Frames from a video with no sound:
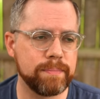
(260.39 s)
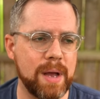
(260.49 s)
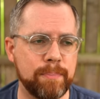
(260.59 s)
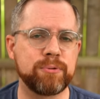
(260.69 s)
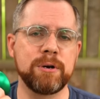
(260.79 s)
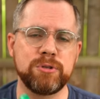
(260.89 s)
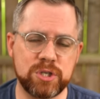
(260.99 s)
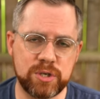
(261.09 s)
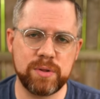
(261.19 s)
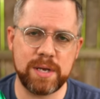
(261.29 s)

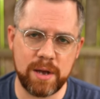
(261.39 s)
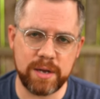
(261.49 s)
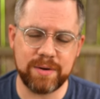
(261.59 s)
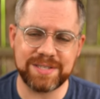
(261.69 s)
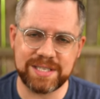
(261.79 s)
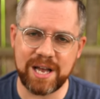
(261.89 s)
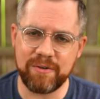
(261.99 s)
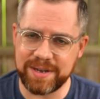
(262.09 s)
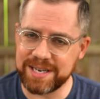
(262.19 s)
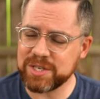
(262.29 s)
approach to the yo-yo
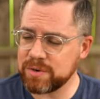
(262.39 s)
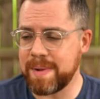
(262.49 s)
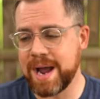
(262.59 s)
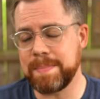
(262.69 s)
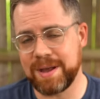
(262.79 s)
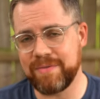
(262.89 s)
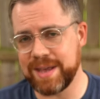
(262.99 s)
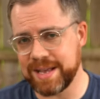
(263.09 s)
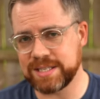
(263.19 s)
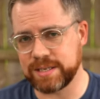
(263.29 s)
itself, it does remind me of
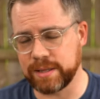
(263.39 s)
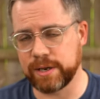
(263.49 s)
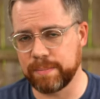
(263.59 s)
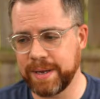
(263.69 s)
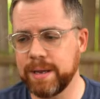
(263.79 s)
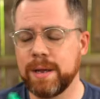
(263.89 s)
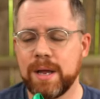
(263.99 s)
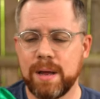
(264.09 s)
the I S T a little bit